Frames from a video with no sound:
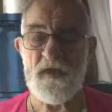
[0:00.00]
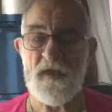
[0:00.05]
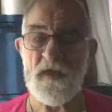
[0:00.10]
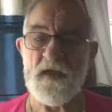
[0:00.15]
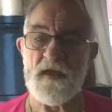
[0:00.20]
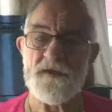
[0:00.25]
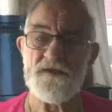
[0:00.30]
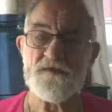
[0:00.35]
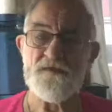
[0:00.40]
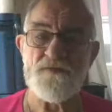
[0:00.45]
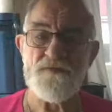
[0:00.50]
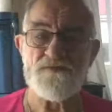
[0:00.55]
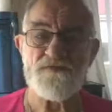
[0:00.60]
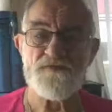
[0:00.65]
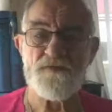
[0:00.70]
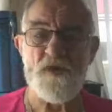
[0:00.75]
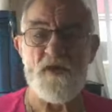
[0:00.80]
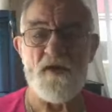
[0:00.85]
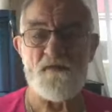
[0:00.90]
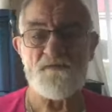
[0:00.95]
And from
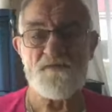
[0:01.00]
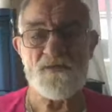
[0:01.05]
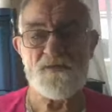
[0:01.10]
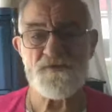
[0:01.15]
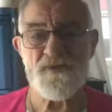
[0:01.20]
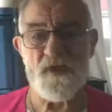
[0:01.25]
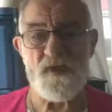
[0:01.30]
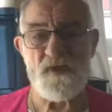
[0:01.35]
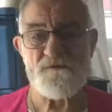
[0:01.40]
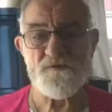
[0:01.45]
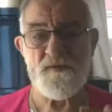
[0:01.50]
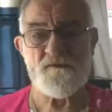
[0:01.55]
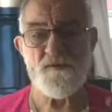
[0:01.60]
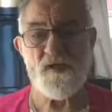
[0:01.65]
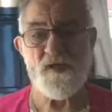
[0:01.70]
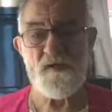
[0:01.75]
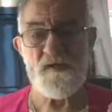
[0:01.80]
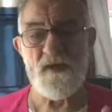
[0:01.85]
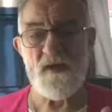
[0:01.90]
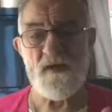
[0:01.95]
time to time in
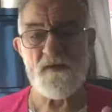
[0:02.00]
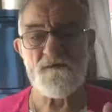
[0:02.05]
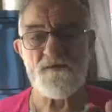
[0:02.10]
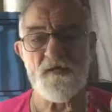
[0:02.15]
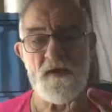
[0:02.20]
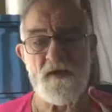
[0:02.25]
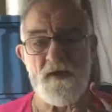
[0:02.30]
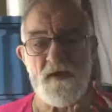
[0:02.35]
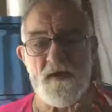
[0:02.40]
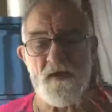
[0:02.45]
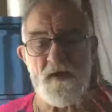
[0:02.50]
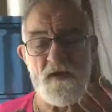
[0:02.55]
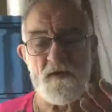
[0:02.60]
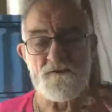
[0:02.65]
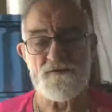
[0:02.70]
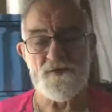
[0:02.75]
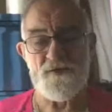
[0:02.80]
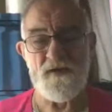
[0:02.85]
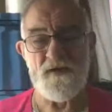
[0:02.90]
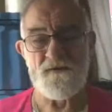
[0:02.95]
my life,
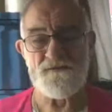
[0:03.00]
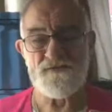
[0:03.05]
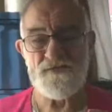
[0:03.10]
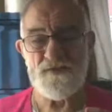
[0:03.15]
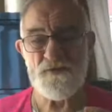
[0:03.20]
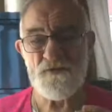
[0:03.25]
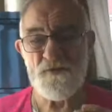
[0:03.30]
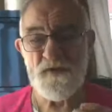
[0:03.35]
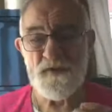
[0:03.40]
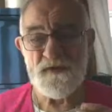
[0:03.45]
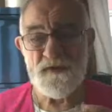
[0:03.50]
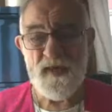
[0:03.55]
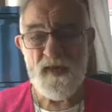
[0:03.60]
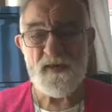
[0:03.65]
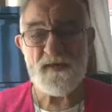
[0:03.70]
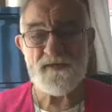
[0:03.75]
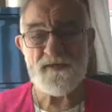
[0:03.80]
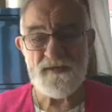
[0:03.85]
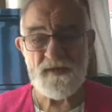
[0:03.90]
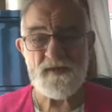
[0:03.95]
I've tried to
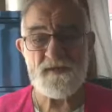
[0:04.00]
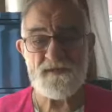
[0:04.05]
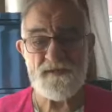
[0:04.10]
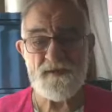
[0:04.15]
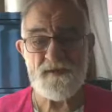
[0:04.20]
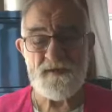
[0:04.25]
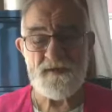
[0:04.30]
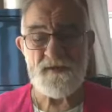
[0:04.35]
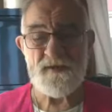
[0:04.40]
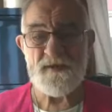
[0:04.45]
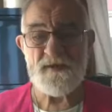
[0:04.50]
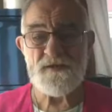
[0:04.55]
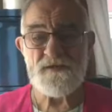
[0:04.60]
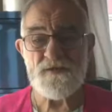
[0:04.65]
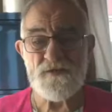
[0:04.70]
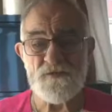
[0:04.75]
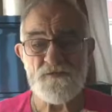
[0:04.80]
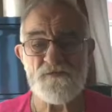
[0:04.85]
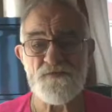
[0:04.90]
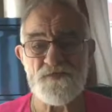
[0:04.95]
enact that
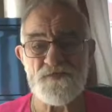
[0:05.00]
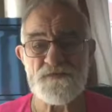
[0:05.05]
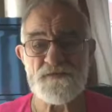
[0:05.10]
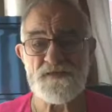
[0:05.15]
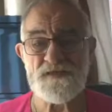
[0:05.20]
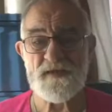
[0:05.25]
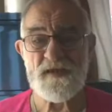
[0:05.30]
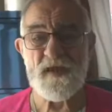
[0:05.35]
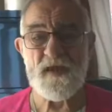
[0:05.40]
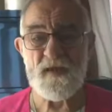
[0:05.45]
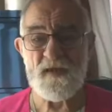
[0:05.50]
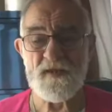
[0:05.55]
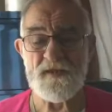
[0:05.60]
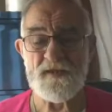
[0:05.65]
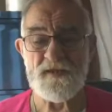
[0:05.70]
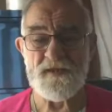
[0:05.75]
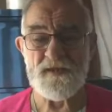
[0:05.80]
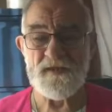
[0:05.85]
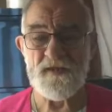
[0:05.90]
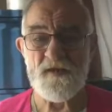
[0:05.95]
into
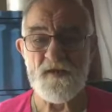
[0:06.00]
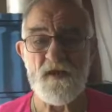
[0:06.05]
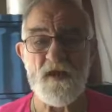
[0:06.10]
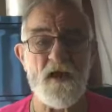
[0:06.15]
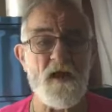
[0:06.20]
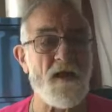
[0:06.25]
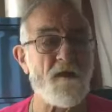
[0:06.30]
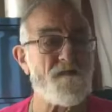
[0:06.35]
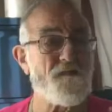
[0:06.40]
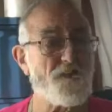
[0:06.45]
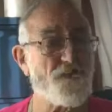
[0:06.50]
physicality. I have a